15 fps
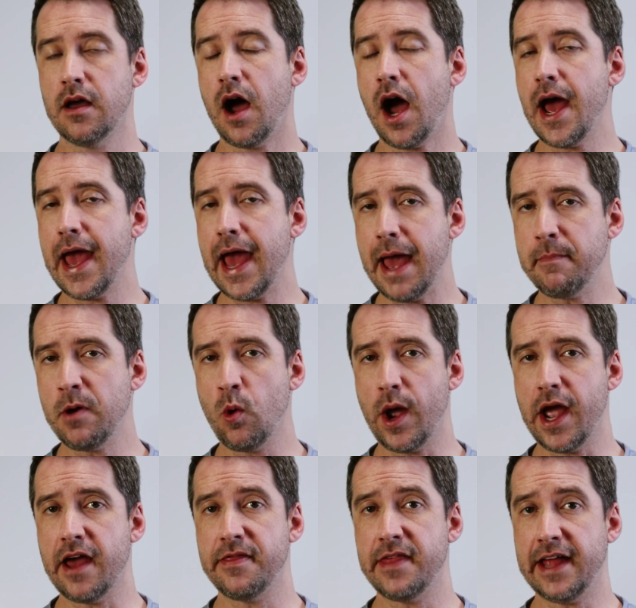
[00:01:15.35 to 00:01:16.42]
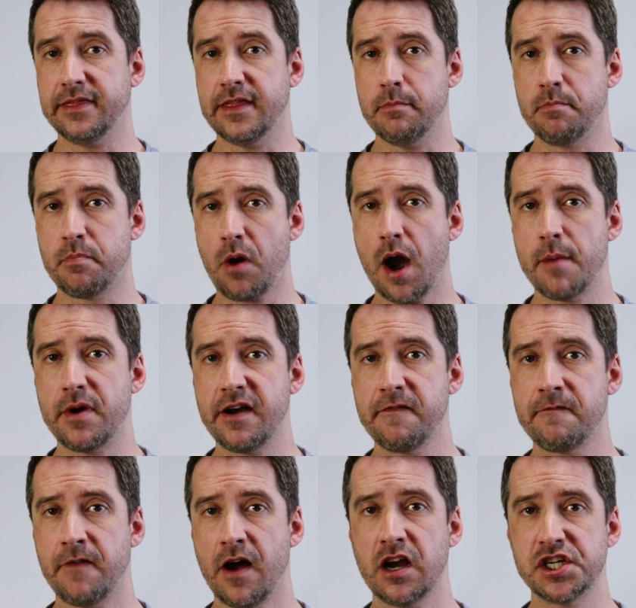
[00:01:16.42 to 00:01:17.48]
I am aware that the primary
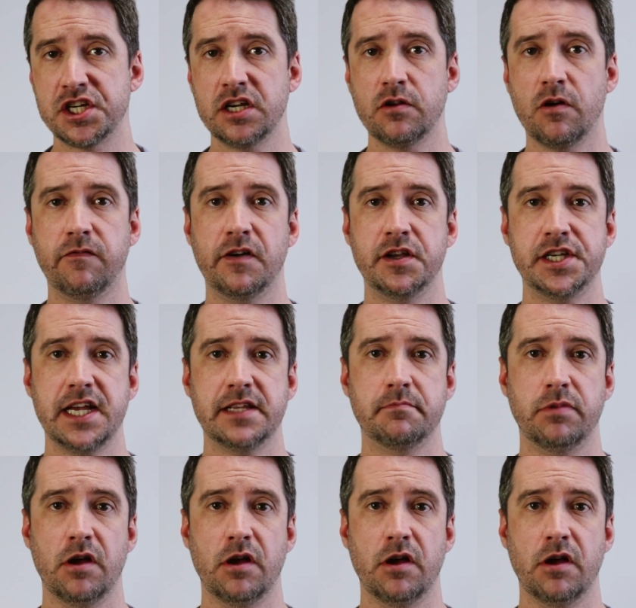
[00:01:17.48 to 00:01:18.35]
function of a jet